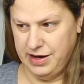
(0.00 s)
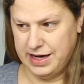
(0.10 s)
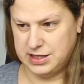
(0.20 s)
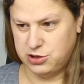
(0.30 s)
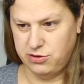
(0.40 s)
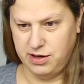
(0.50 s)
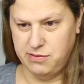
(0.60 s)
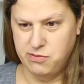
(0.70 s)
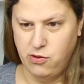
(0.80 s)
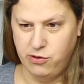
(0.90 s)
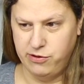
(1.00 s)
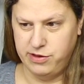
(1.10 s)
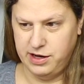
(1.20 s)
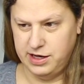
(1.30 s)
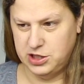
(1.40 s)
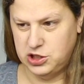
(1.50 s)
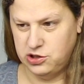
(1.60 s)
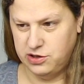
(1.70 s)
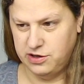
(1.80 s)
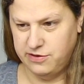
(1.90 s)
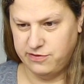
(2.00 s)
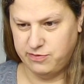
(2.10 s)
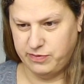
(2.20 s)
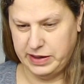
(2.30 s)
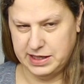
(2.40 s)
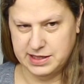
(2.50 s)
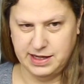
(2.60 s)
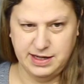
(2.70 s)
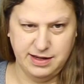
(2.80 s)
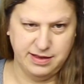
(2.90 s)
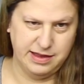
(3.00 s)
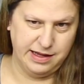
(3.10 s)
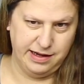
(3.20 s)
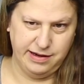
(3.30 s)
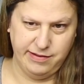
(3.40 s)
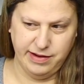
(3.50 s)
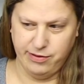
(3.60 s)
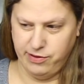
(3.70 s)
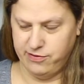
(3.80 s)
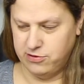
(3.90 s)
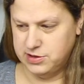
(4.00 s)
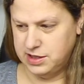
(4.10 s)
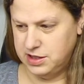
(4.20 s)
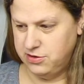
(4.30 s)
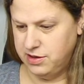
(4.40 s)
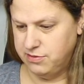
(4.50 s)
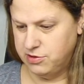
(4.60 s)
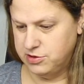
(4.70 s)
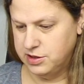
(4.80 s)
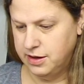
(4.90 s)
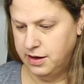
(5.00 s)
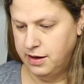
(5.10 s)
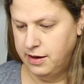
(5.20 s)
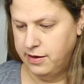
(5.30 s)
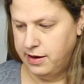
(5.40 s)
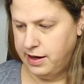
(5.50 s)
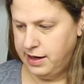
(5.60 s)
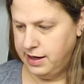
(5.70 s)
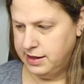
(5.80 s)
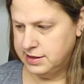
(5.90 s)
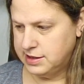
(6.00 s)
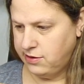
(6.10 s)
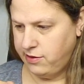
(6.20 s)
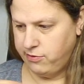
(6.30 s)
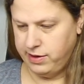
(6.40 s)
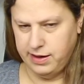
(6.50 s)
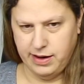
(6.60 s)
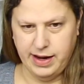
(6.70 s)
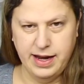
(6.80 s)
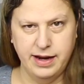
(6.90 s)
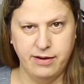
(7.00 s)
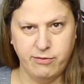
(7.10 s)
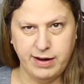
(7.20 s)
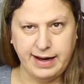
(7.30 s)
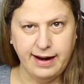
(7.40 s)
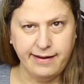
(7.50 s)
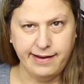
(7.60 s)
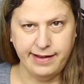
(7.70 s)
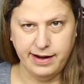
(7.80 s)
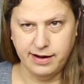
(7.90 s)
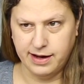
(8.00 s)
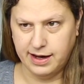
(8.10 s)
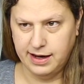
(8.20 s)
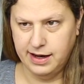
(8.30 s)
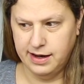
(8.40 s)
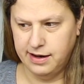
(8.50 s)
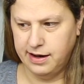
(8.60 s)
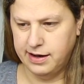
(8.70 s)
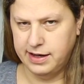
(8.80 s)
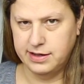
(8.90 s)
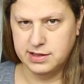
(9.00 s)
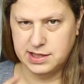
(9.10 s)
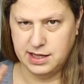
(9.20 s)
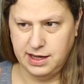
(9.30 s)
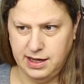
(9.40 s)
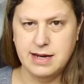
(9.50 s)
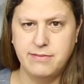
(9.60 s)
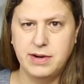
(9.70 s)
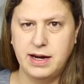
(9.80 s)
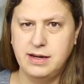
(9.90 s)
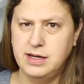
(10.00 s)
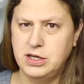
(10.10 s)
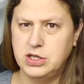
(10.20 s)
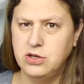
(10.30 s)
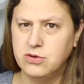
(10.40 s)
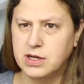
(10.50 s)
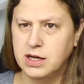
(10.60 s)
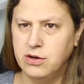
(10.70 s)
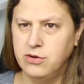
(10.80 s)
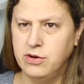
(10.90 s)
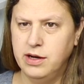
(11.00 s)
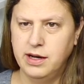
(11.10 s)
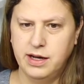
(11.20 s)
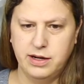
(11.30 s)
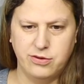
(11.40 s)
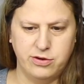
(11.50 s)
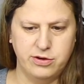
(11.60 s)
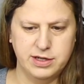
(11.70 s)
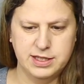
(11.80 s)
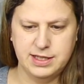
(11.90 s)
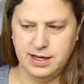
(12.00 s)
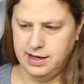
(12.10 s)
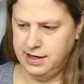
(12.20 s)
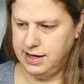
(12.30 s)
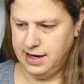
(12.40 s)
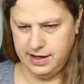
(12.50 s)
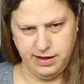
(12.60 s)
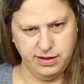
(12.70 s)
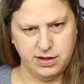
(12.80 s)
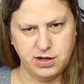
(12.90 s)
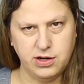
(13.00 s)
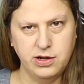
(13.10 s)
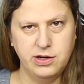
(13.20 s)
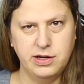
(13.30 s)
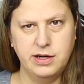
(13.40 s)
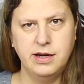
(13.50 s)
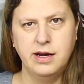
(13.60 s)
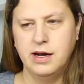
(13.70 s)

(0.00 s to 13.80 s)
extruding more than it should have because I reversed the two numbers. And so I went ahead and recalculated again, and I used the M92 code in order to set it, and it looked good.